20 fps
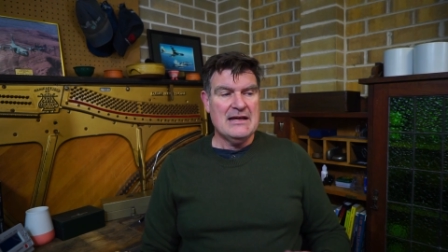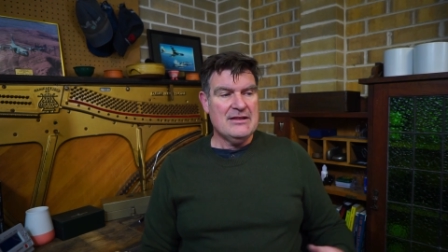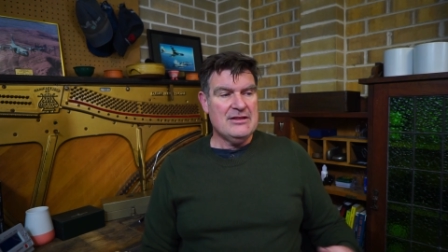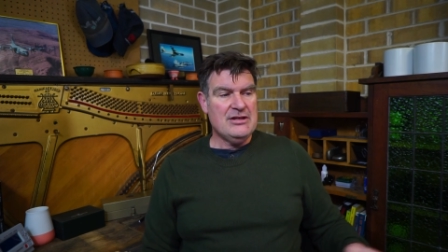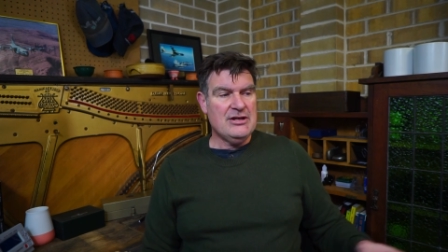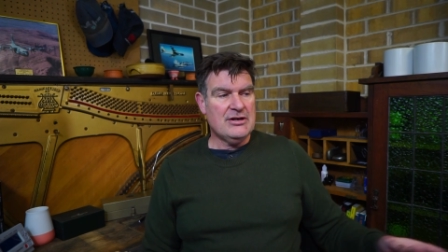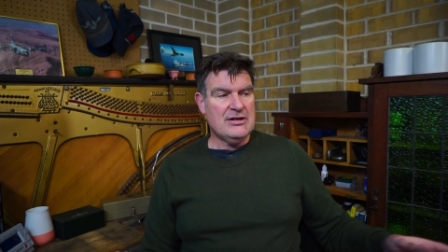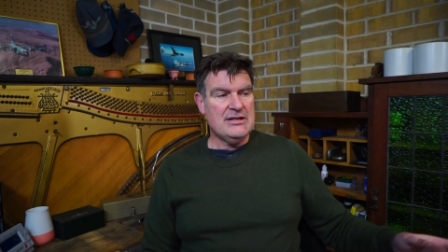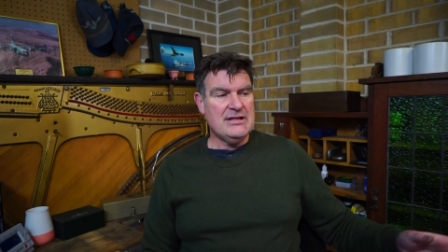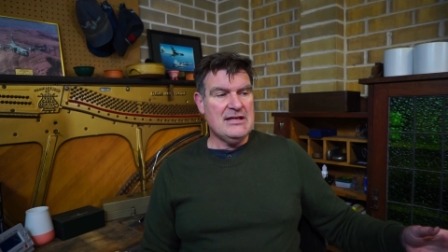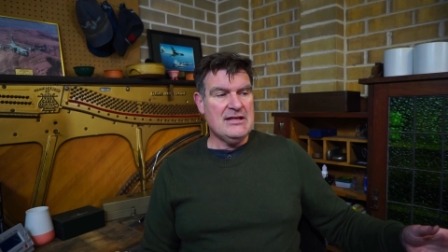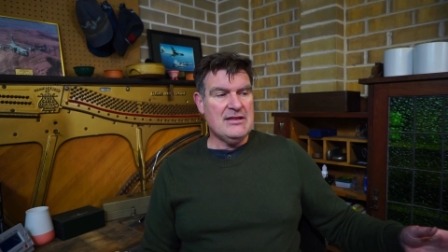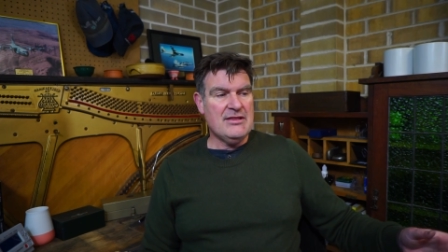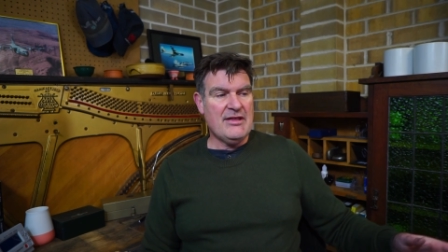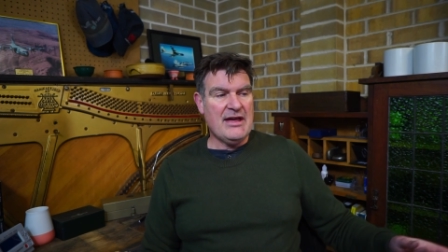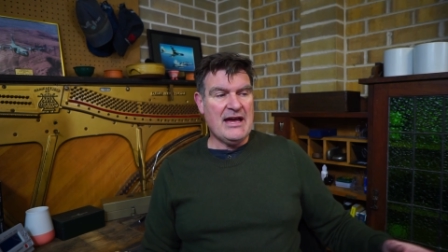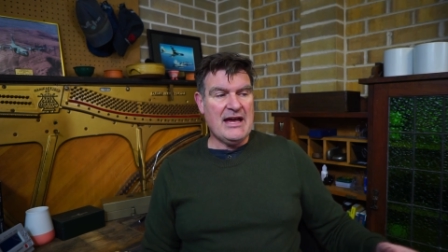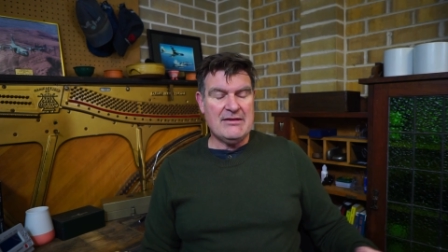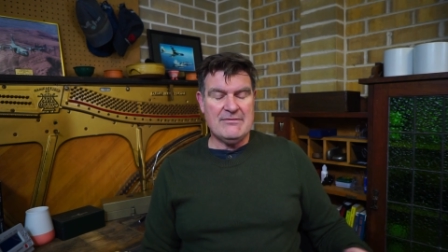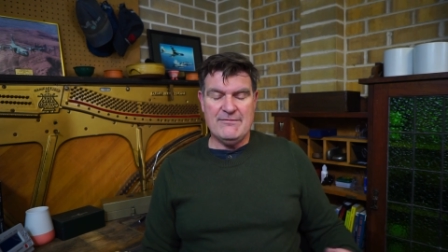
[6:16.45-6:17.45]
The idea
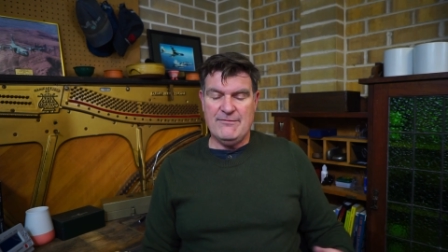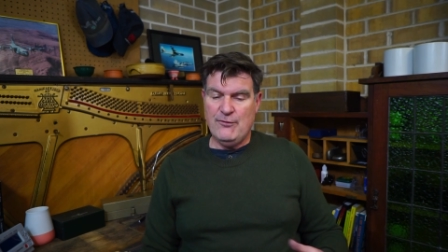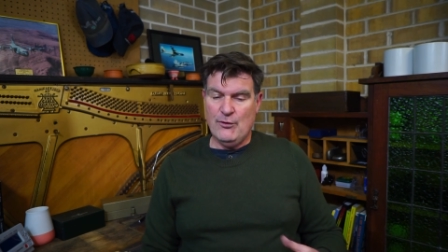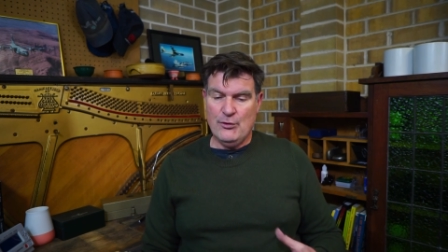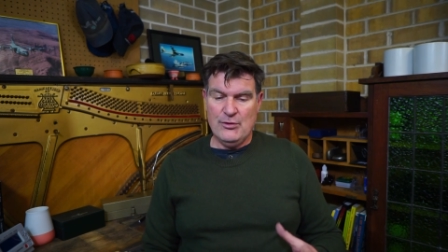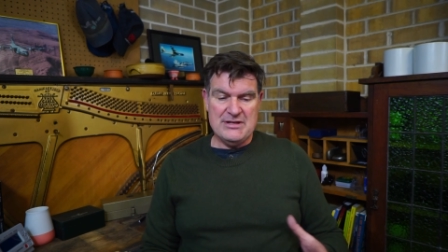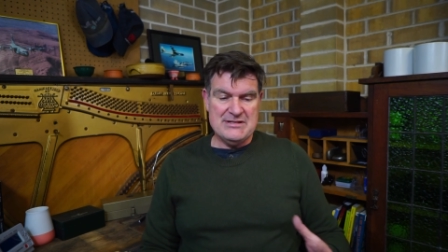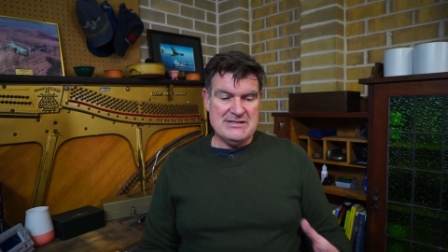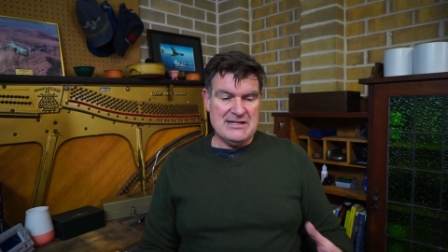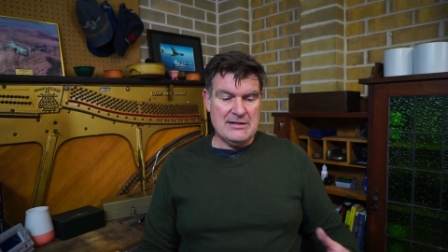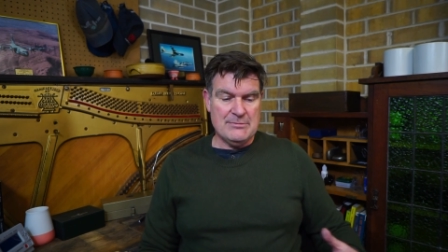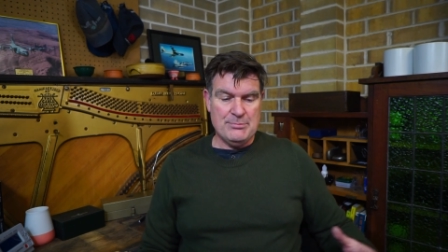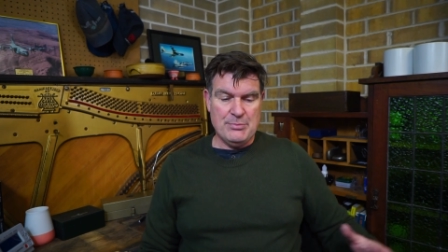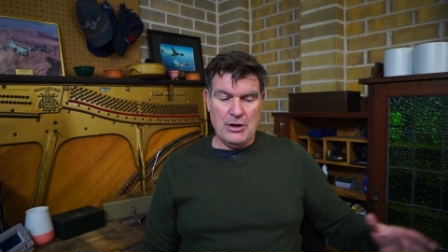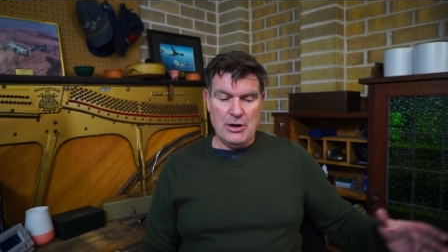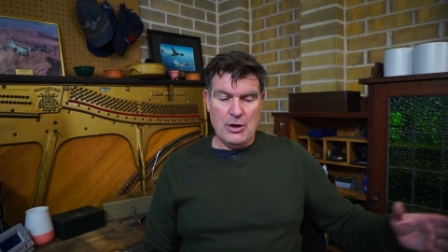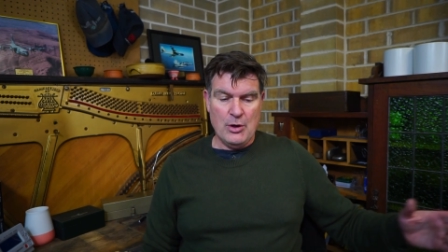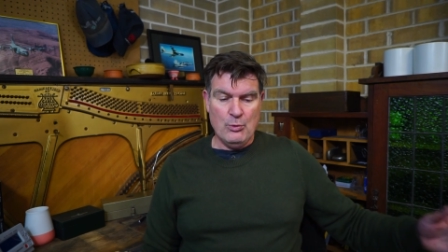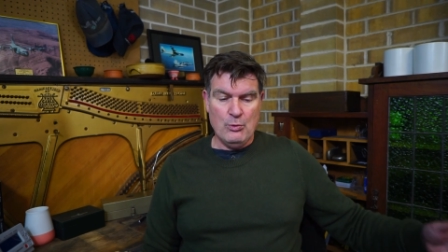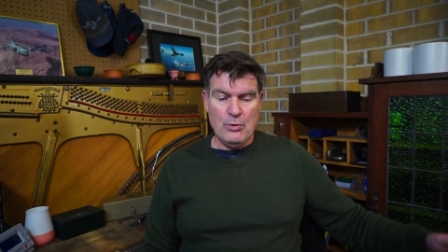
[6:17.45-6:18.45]
that, for
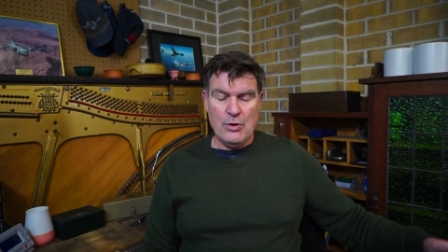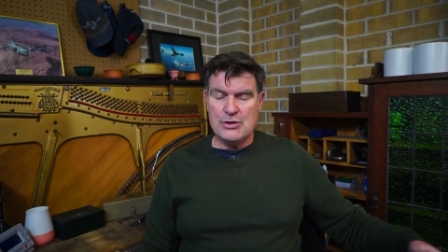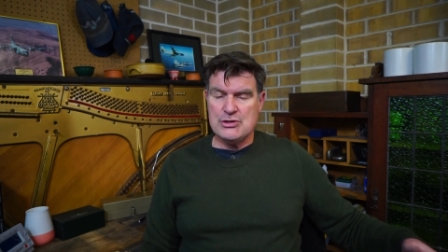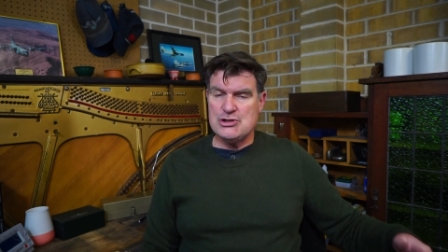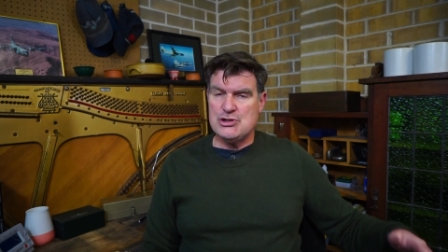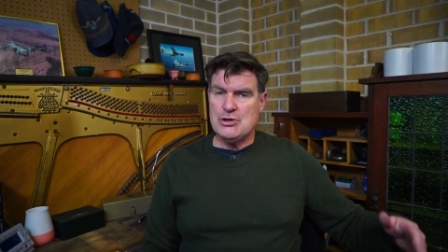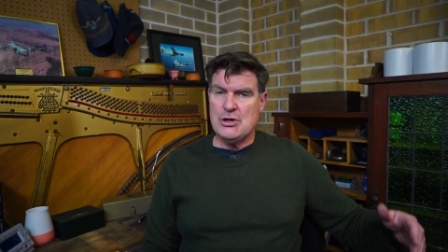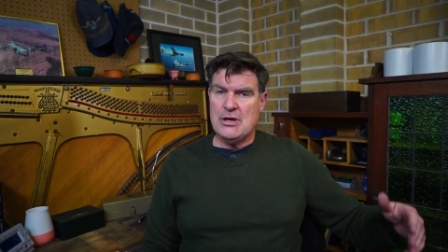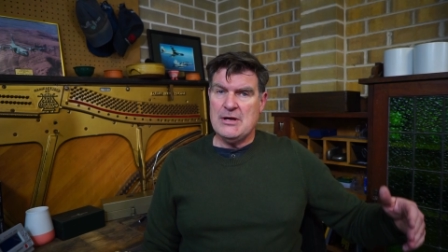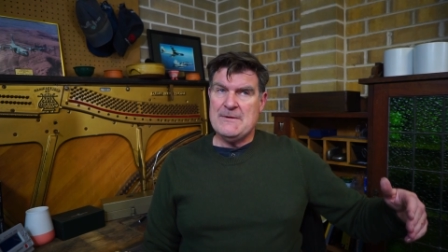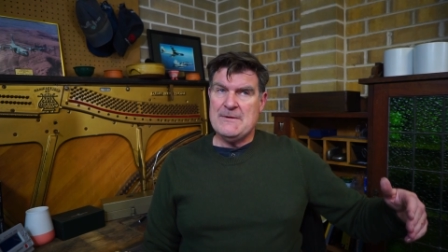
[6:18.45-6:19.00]
example, a watch